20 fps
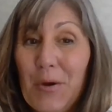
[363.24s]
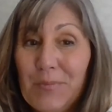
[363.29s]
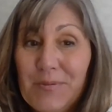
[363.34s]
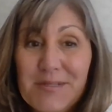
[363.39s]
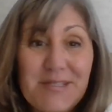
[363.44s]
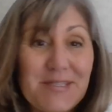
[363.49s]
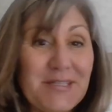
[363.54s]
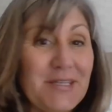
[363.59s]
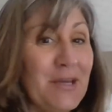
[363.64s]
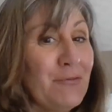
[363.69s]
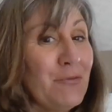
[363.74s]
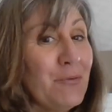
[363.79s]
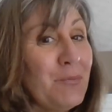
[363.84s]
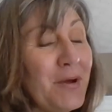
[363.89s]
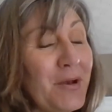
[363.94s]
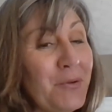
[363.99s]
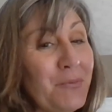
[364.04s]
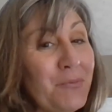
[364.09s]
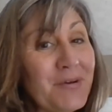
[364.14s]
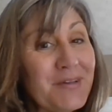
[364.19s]
to see
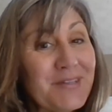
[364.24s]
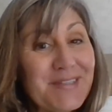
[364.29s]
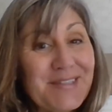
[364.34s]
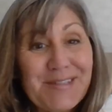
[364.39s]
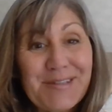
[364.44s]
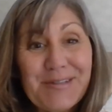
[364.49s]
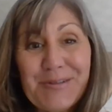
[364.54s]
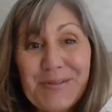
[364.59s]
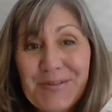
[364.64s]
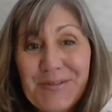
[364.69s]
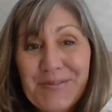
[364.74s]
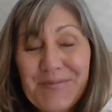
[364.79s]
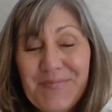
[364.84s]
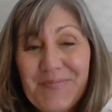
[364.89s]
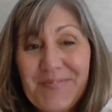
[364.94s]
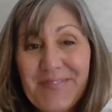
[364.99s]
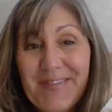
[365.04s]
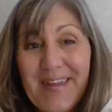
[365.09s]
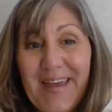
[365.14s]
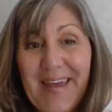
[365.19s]
everybody real soon,
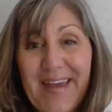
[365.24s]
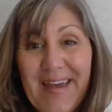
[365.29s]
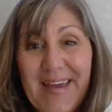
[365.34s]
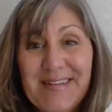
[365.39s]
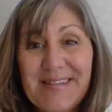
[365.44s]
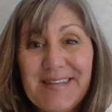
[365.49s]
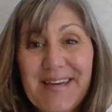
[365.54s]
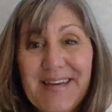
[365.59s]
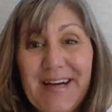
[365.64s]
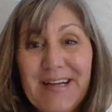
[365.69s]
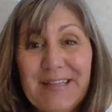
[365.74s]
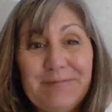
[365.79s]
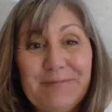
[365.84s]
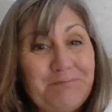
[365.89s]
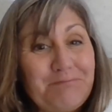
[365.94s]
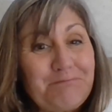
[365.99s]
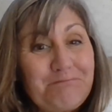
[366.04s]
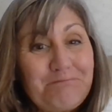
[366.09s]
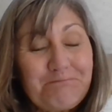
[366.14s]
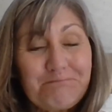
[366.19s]
and
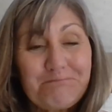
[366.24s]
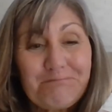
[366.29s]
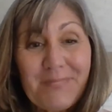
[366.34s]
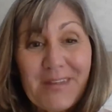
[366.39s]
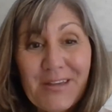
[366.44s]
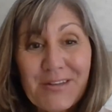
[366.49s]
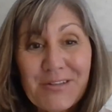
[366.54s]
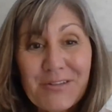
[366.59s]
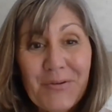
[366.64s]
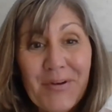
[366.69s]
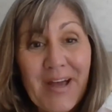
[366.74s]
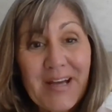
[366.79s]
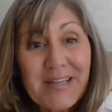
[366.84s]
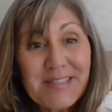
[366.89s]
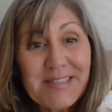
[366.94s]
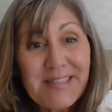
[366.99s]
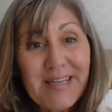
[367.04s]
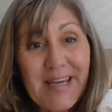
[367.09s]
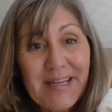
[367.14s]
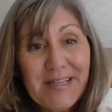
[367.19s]
don't
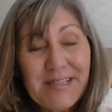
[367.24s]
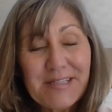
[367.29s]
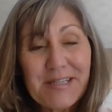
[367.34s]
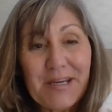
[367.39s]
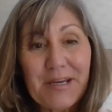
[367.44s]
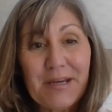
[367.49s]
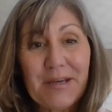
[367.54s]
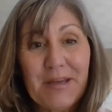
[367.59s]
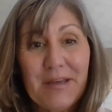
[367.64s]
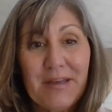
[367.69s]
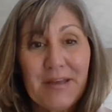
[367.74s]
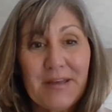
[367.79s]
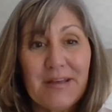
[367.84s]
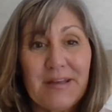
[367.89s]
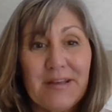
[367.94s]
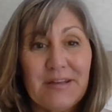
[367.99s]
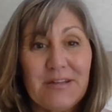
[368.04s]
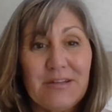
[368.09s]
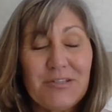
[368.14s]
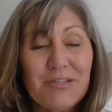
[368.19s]
hesitate to
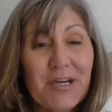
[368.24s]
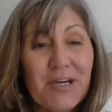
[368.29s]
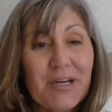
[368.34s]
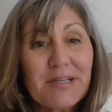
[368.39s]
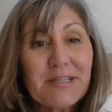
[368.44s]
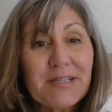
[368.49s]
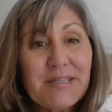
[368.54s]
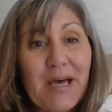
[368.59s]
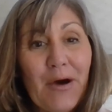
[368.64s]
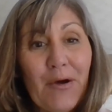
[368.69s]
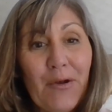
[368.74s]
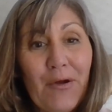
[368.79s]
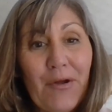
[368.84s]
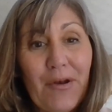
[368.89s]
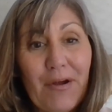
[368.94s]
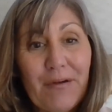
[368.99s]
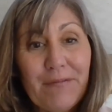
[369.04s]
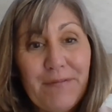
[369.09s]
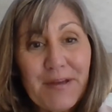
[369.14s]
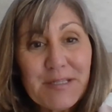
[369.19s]
check us out on
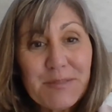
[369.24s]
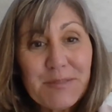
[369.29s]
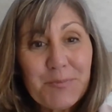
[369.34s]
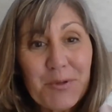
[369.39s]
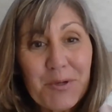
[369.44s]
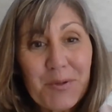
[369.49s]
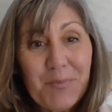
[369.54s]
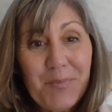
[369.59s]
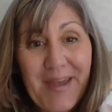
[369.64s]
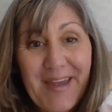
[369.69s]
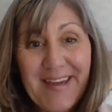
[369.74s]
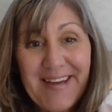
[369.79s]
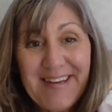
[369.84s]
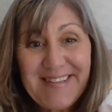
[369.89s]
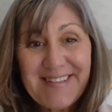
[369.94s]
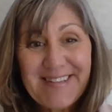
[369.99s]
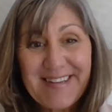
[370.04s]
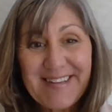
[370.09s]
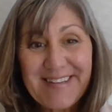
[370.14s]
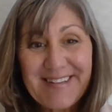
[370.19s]
our Facebook
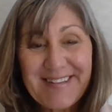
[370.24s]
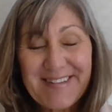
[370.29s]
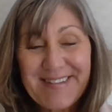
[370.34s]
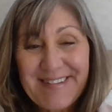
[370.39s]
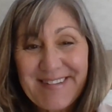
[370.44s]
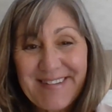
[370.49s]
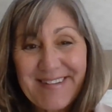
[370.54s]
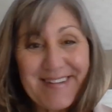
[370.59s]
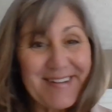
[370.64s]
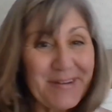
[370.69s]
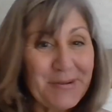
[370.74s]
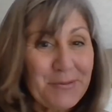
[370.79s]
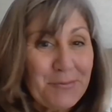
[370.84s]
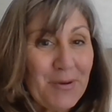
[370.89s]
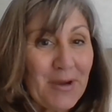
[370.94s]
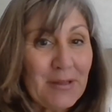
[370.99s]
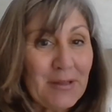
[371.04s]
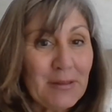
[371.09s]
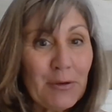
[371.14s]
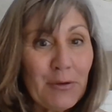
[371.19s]
page and
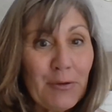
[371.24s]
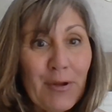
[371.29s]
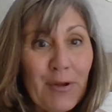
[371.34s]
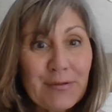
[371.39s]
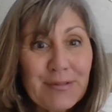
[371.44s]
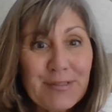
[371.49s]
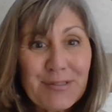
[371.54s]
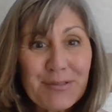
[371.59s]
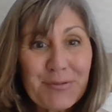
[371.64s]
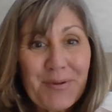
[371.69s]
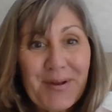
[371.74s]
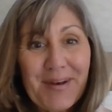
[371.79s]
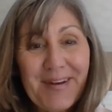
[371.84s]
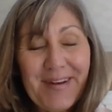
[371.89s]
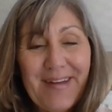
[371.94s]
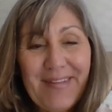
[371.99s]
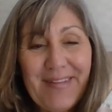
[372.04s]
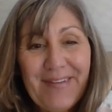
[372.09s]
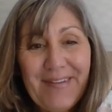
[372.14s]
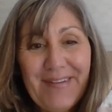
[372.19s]
write little notes to one
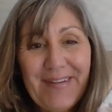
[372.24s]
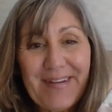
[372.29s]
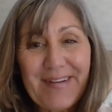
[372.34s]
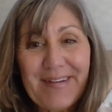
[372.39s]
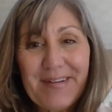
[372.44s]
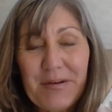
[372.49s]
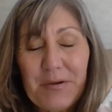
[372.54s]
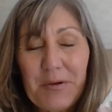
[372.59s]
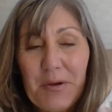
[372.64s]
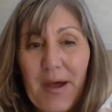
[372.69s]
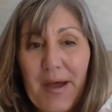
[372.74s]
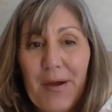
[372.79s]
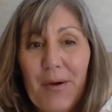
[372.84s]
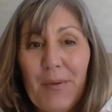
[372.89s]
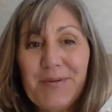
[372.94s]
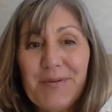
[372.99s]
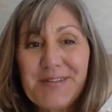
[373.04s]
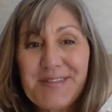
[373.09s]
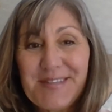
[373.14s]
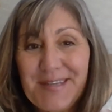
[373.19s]
another, and I
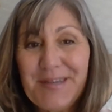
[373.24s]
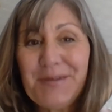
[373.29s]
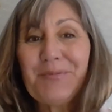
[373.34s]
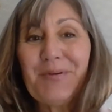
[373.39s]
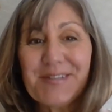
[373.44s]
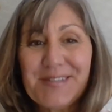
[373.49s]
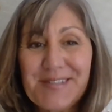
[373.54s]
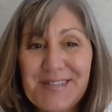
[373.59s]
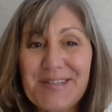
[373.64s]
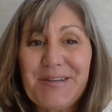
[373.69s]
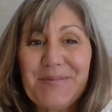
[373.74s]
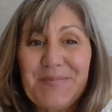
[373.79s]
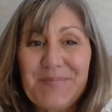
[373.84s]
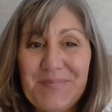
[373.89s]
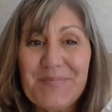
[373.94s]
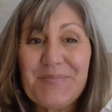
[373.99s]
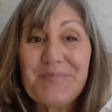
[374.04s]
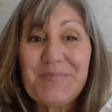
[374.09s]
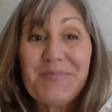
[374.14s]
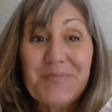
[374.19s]
hope to see you all soon.
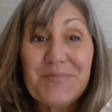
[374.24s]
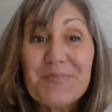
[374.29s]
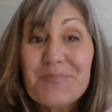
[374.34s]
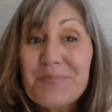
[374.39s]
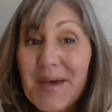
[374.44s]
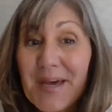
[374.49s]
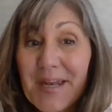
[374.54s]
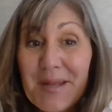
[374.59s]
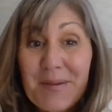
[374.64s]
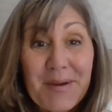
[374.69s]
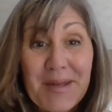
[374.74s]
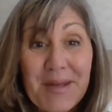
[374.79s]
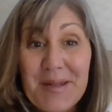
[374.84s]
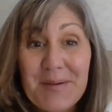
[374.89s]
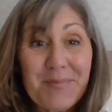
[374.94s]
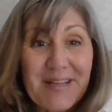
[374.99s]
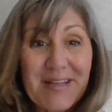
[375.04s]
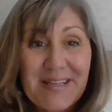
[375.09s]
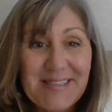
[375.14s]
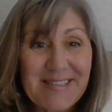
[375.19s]
Many, many
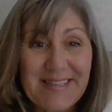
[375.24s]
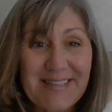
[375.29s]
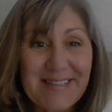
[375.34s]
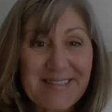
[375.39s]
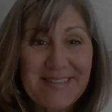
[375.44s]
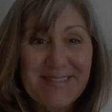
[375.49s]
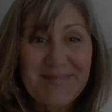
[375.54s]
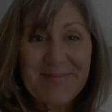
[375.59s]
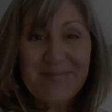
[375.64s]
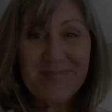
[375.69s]
blessings.